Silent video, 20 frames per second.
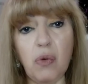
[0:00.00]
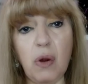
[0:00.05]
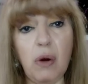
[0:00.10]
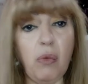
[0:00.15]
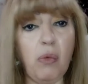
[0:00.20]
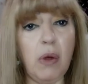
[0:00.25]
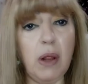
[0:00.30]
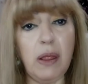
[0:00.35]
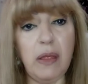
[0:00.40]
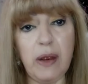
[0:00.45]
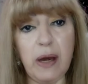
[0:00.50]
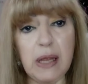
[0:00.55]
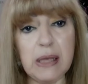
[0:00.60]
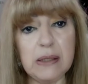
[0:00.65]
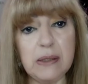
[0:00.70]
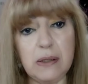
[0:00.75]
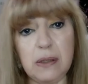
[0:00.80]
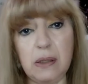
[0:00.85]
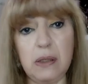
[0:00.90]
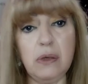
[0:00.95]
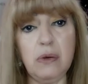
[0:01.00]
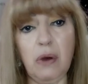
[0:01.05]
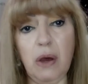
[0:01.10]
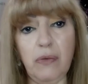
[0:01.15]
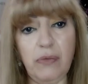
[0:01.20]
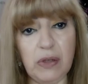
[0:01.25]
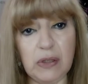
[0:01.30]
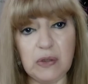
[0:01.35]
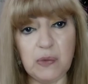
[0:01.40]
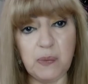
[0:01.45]
you are well-dressed and you
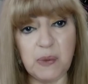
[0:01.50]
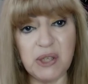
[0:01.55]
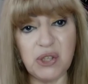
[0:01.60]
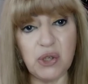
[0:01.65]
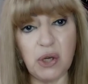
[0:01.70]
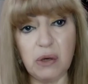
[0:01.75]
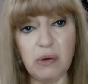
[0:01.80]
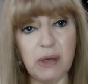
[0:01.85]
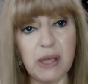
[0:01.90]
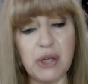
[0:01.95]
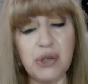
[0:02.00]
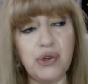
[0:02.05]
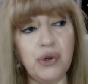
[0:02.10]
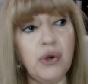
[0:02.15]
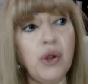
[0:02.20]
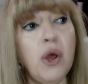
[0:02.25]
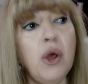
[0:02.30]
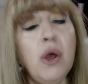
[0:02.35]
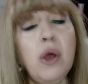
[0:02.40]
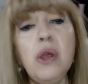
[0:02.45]
have a special occasion,